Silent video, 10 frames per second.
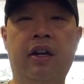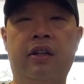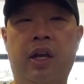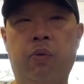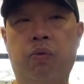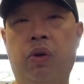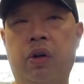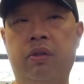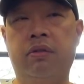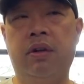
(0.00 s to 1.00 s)
They
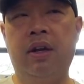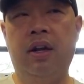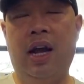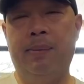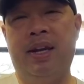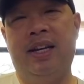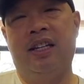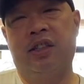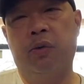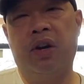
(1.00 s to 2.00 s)
weren't, I mean, I
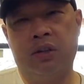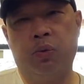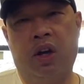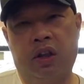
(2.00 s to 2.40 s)
guess they were as well